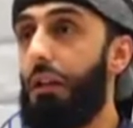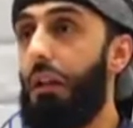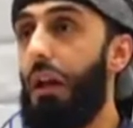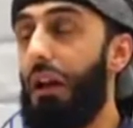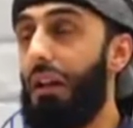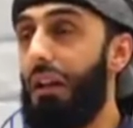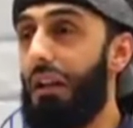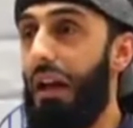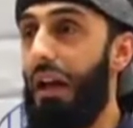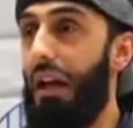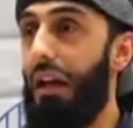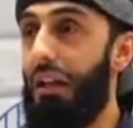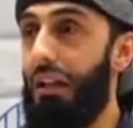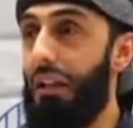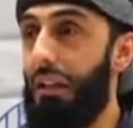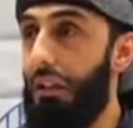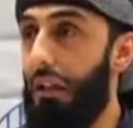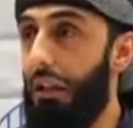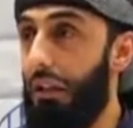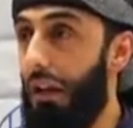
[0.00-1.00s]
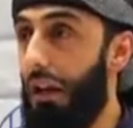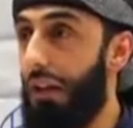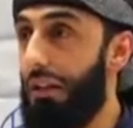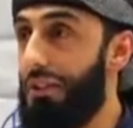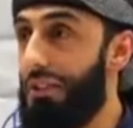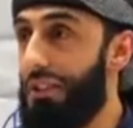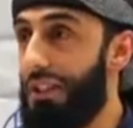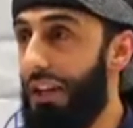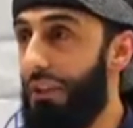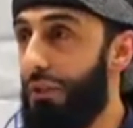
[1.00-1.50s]
La ilaha illallah,
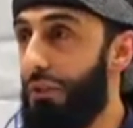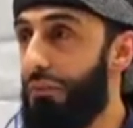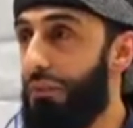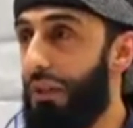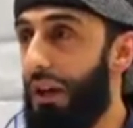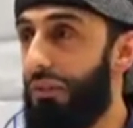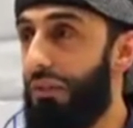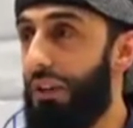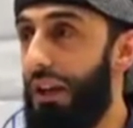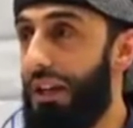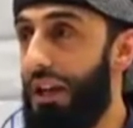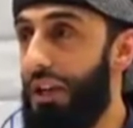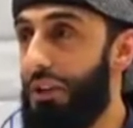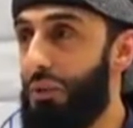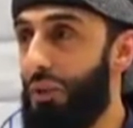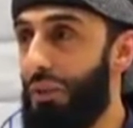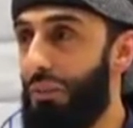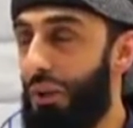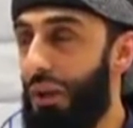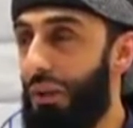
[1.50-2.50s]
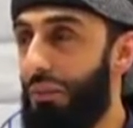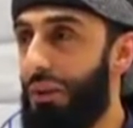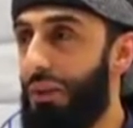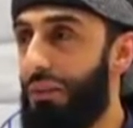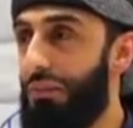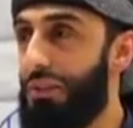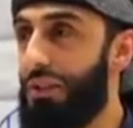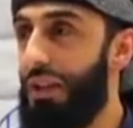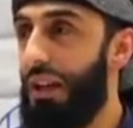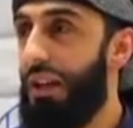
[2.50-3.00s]
this is the end of my financial
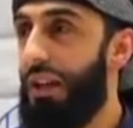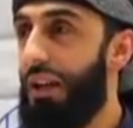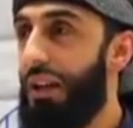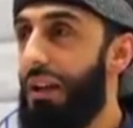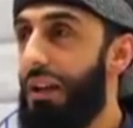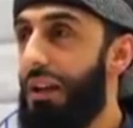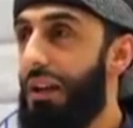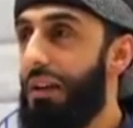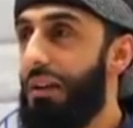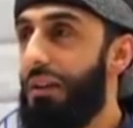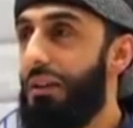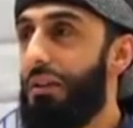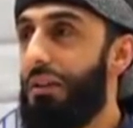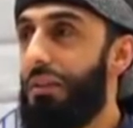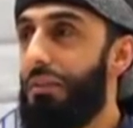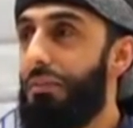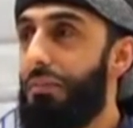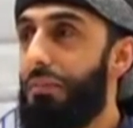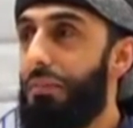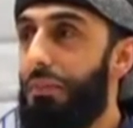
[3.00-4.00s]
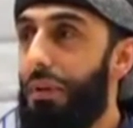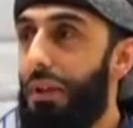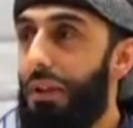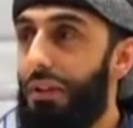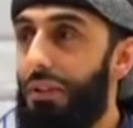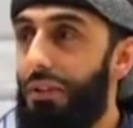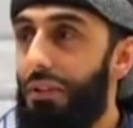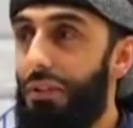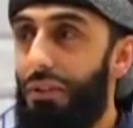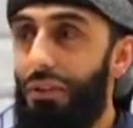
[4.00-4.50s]
problems.
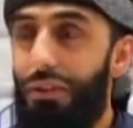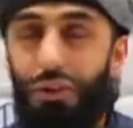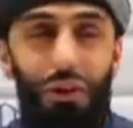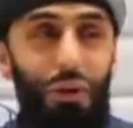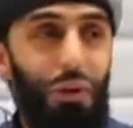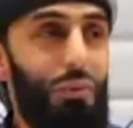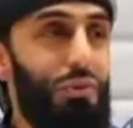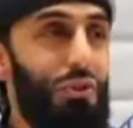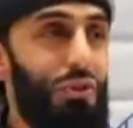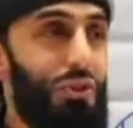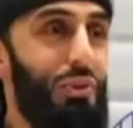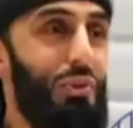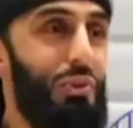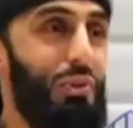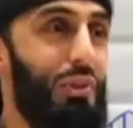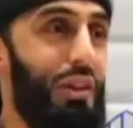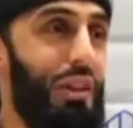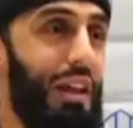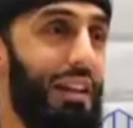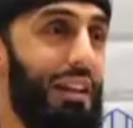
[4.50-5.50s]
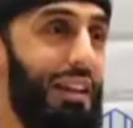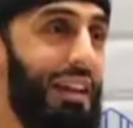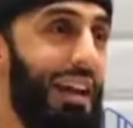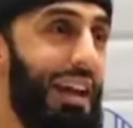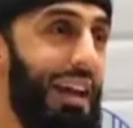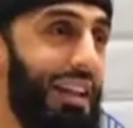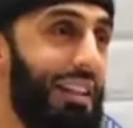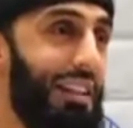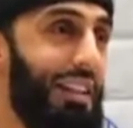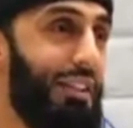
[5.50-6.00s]
But no sooner than he
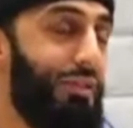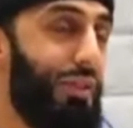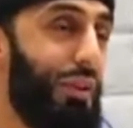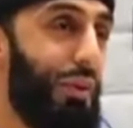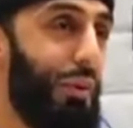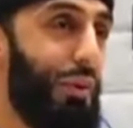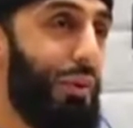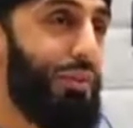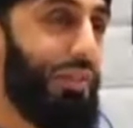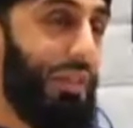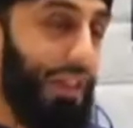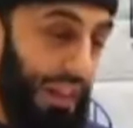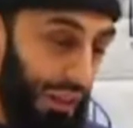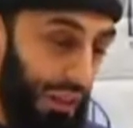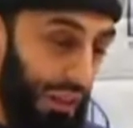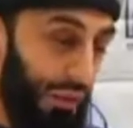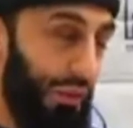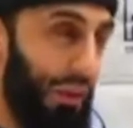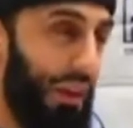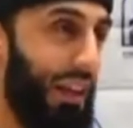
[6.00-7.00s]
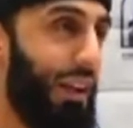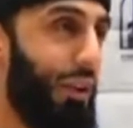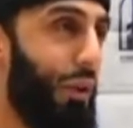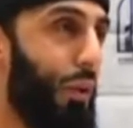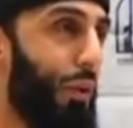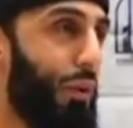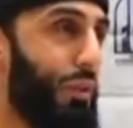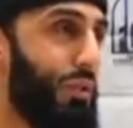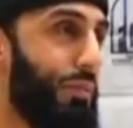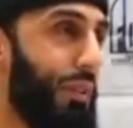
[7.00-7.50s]
had these thoughts than 3
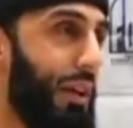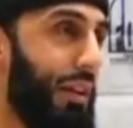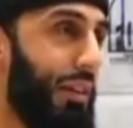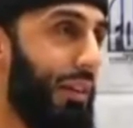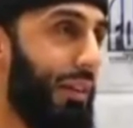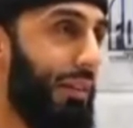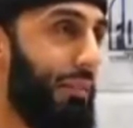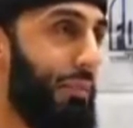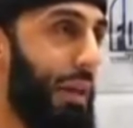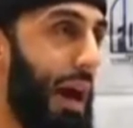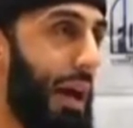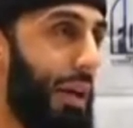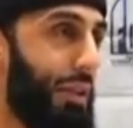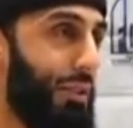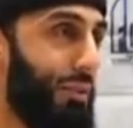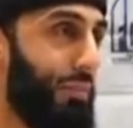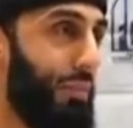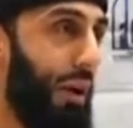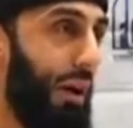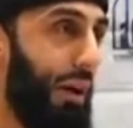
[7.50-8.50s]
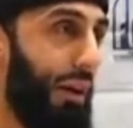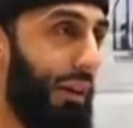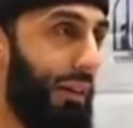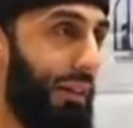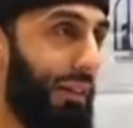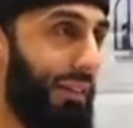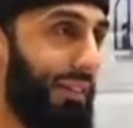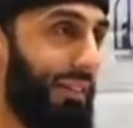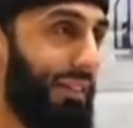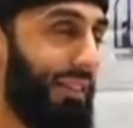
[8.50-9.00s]
horsemen pass
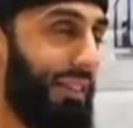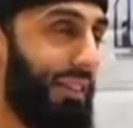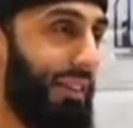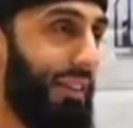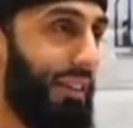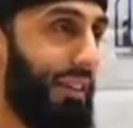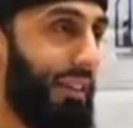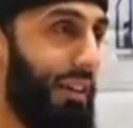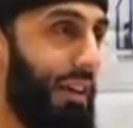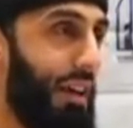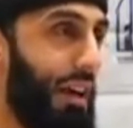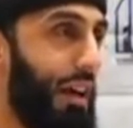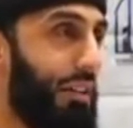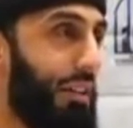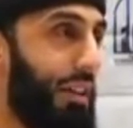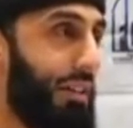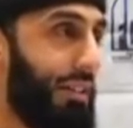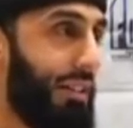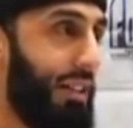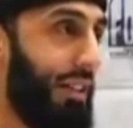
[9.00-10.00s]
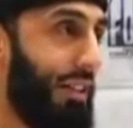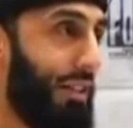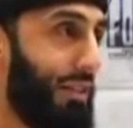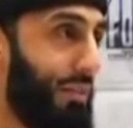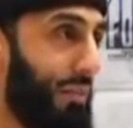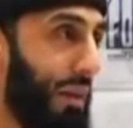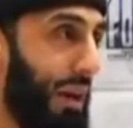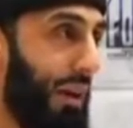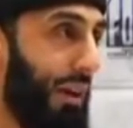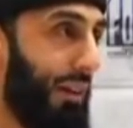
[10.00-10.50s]
by and they see
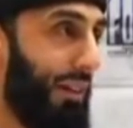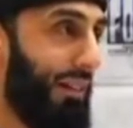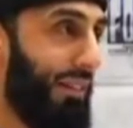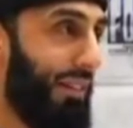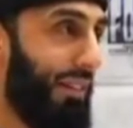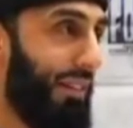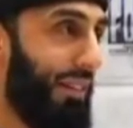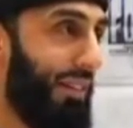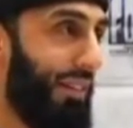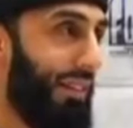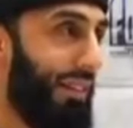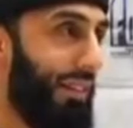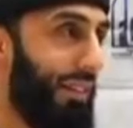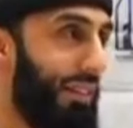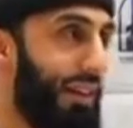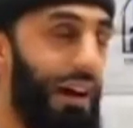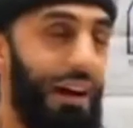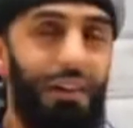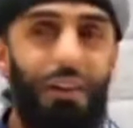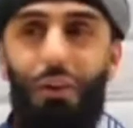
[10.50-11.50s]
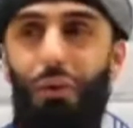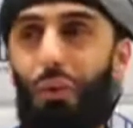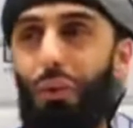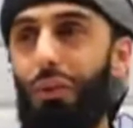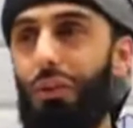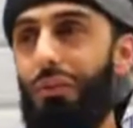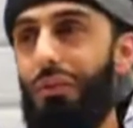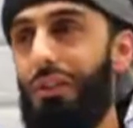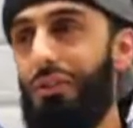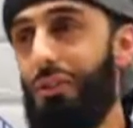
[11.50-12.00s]
this man guarding
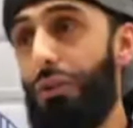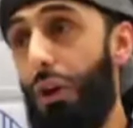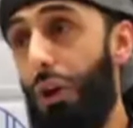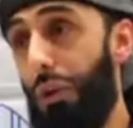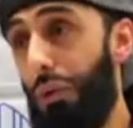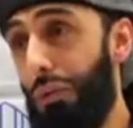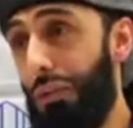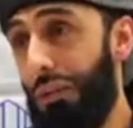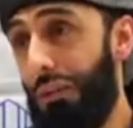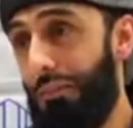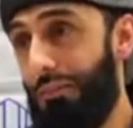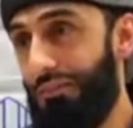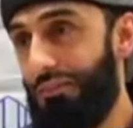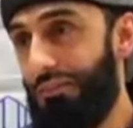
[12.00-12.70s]
all of this gold